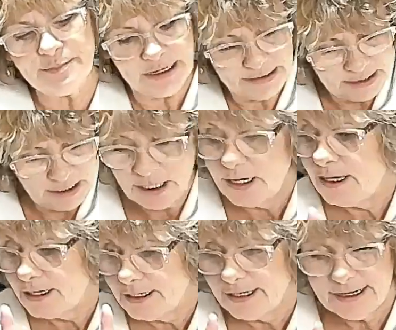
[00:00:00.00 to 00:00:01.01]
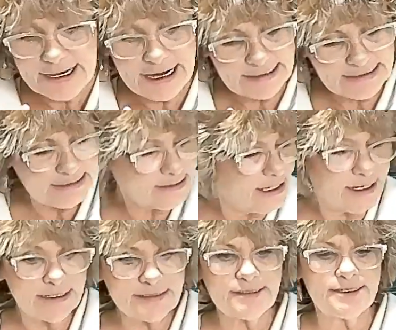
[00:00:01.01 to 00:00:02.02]
but in case it
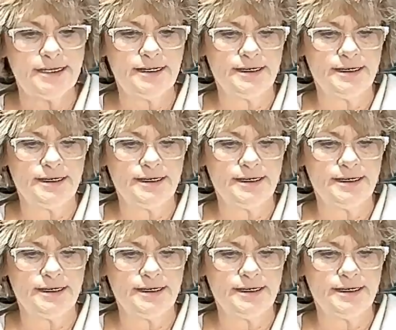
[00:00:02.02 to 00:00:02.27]
does,